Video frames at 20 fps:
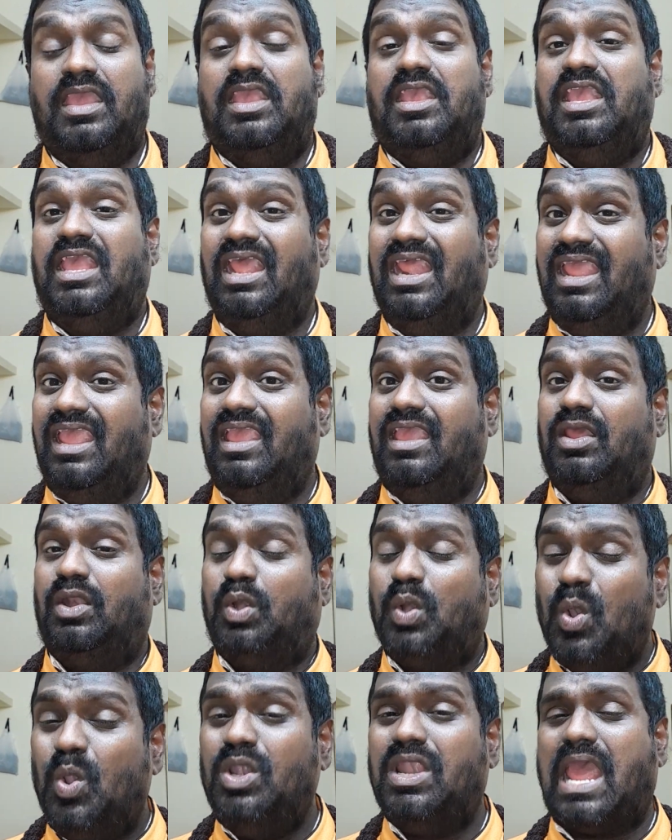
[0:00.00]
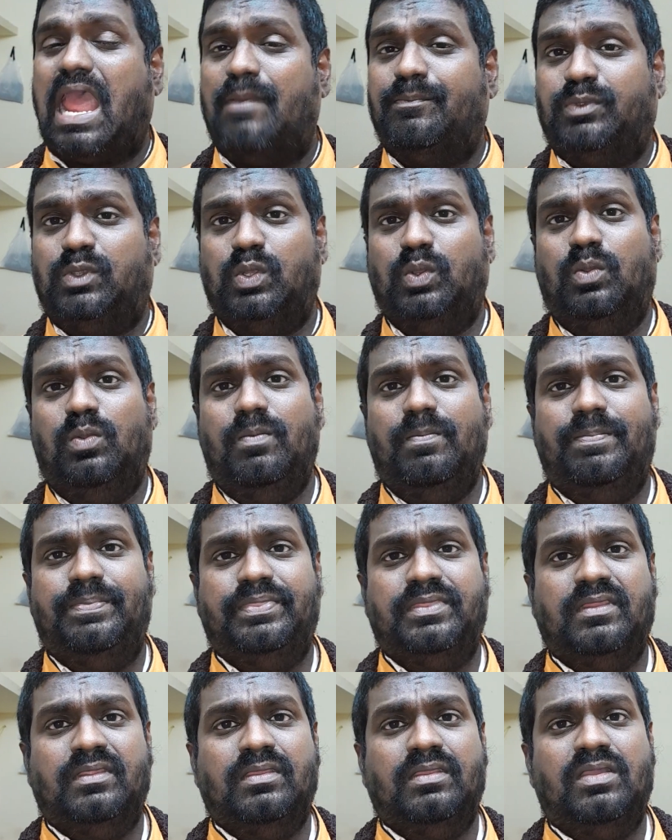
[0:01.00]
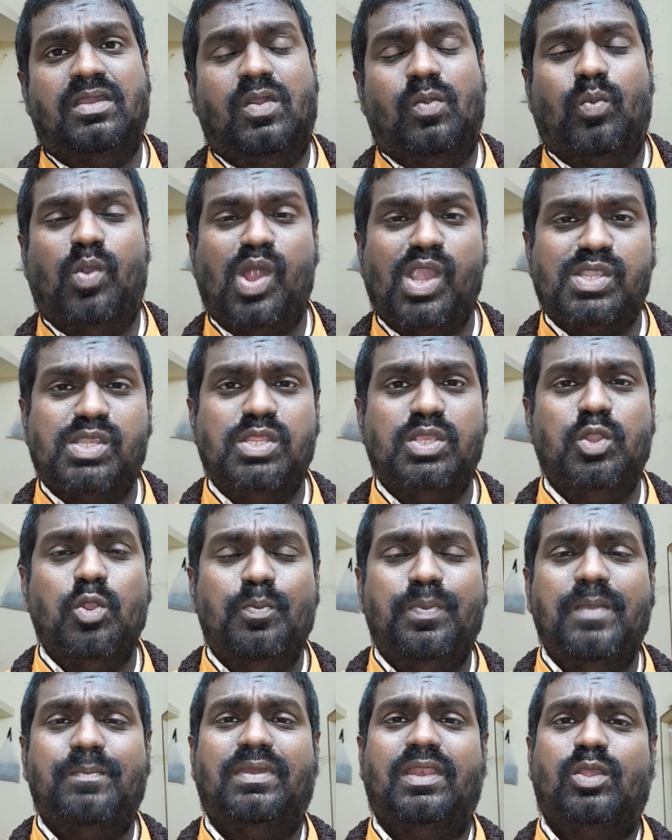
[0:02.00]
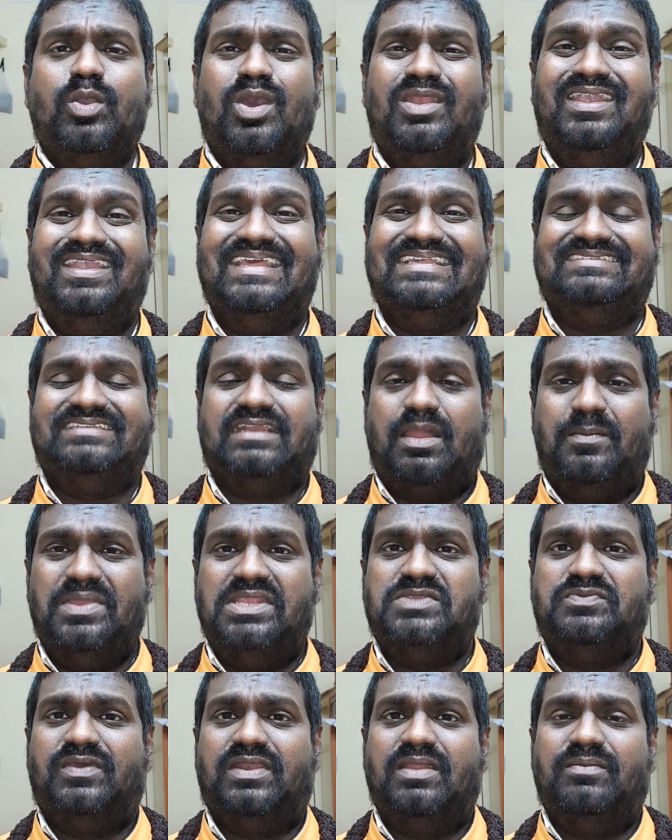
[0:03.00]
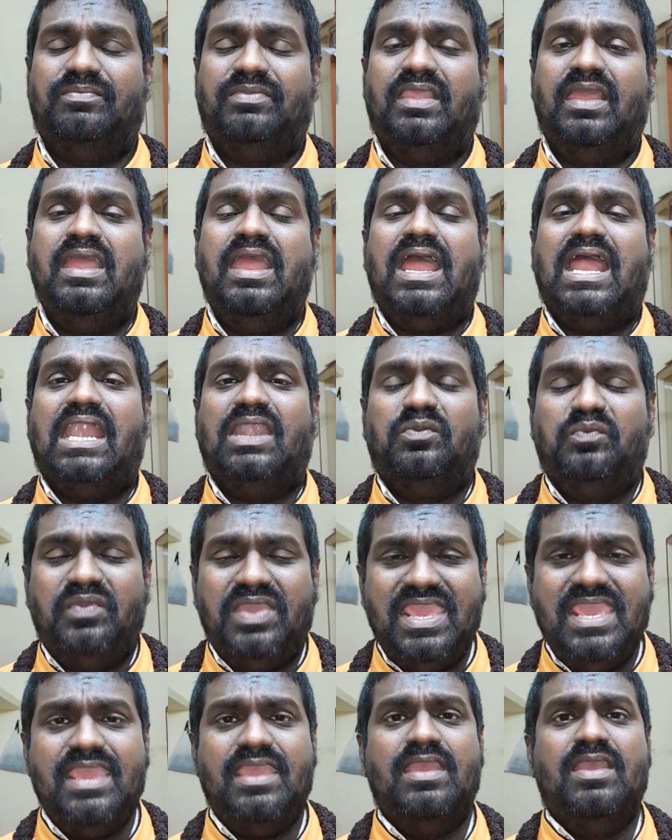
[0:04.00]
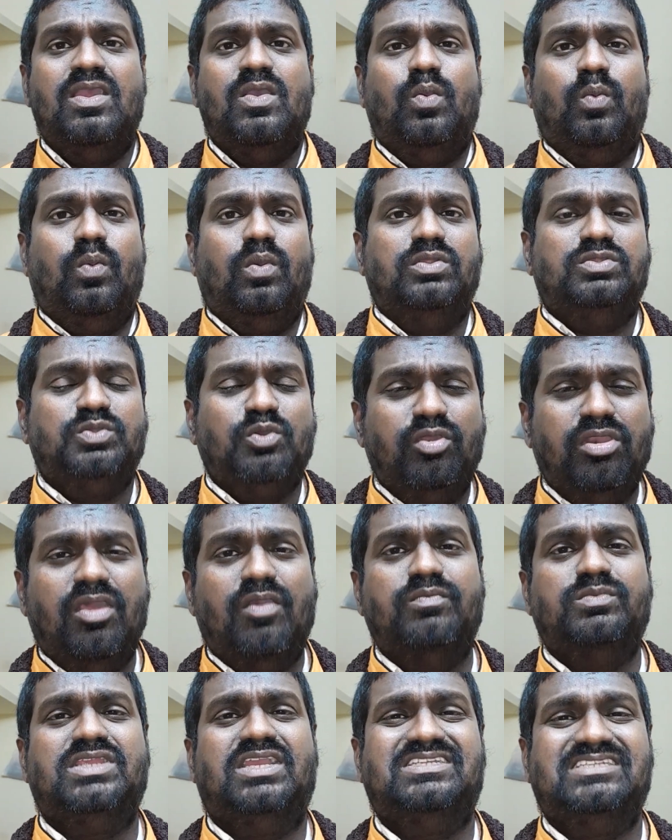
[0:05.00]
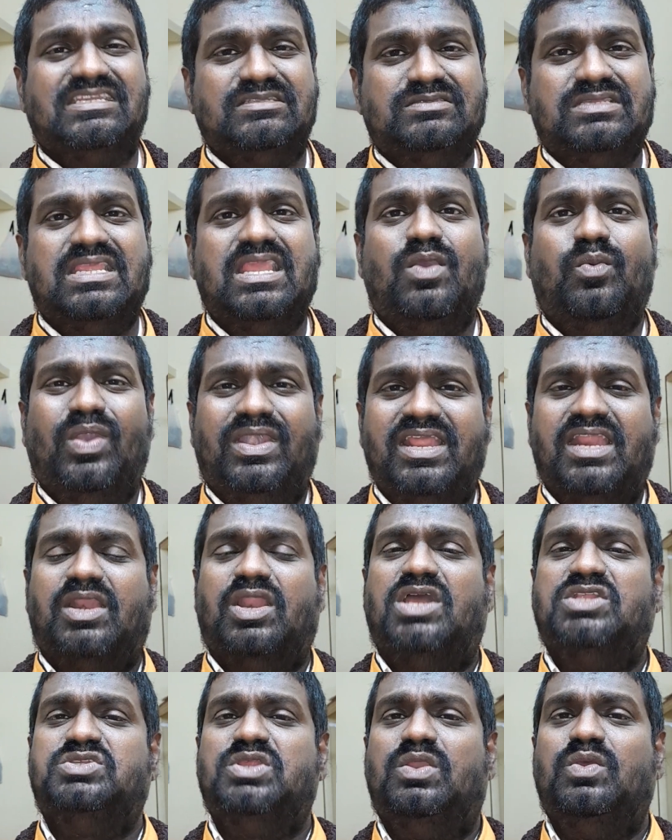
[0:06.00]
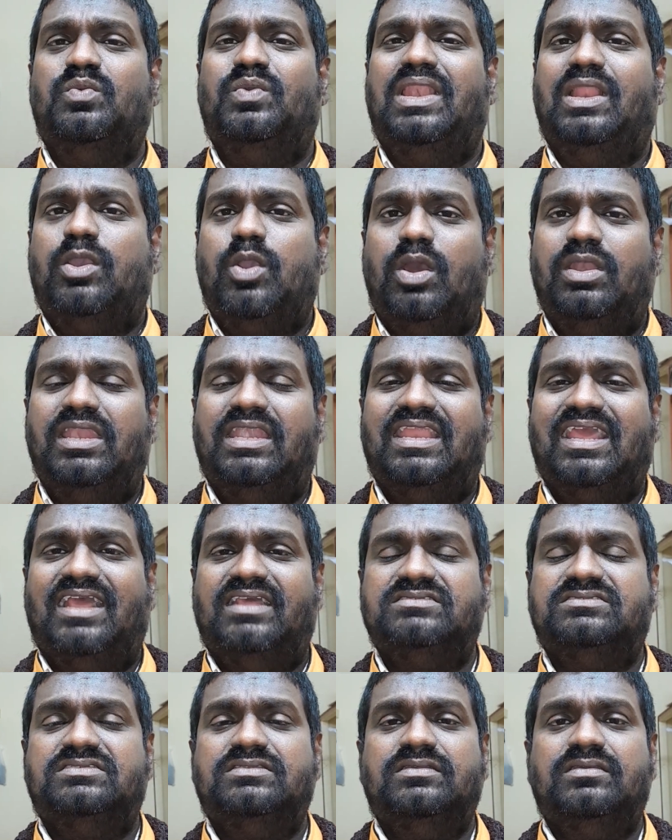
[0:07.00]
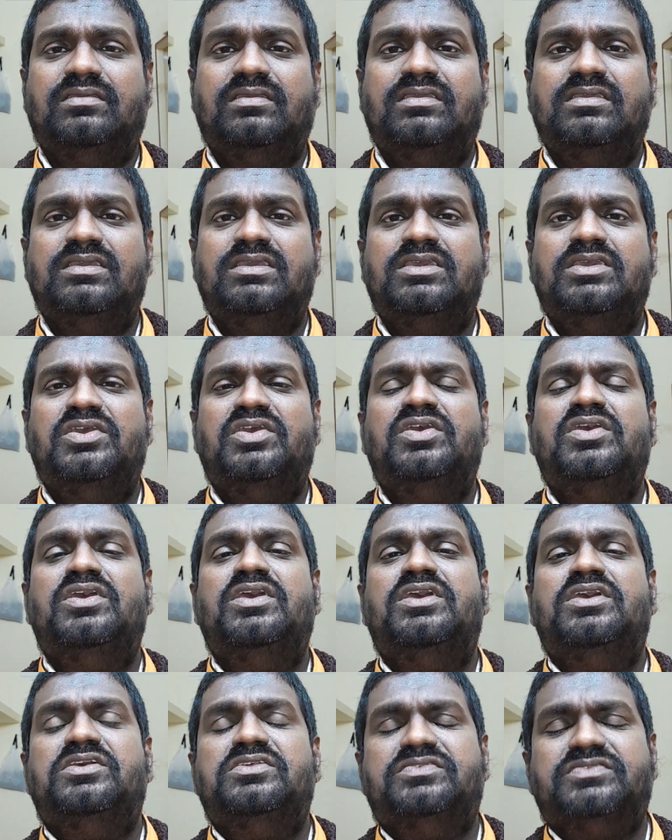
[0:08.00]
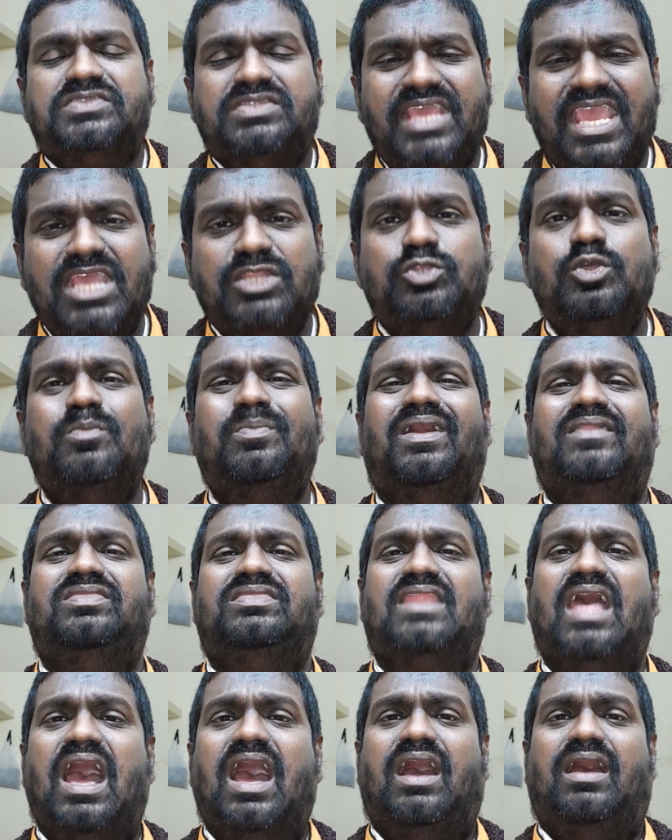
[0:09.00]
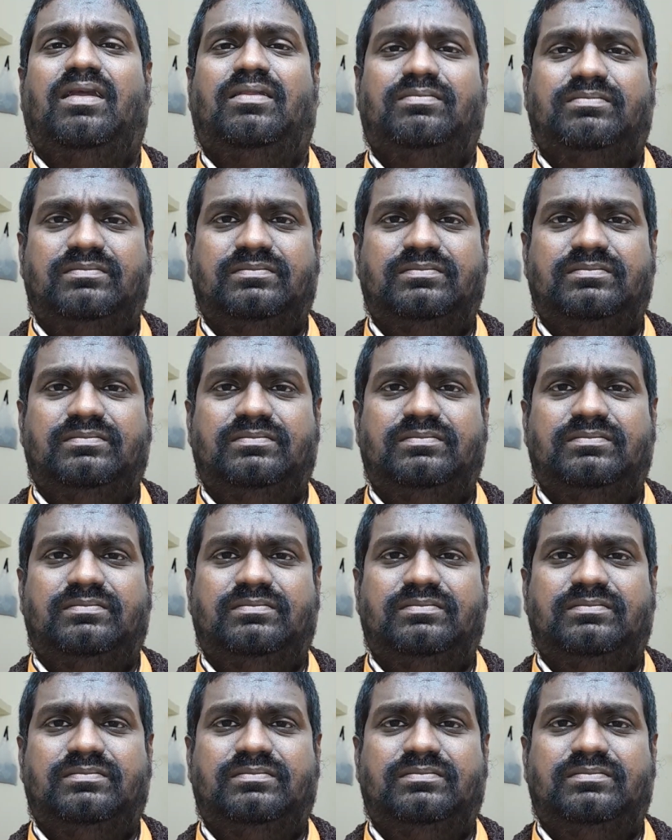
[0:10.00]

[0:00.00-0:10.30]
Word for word: He ruled up to what you people call it as Rameshwaram and we Surya Kshatriya Vadarajulu will call it as Setu Bandha.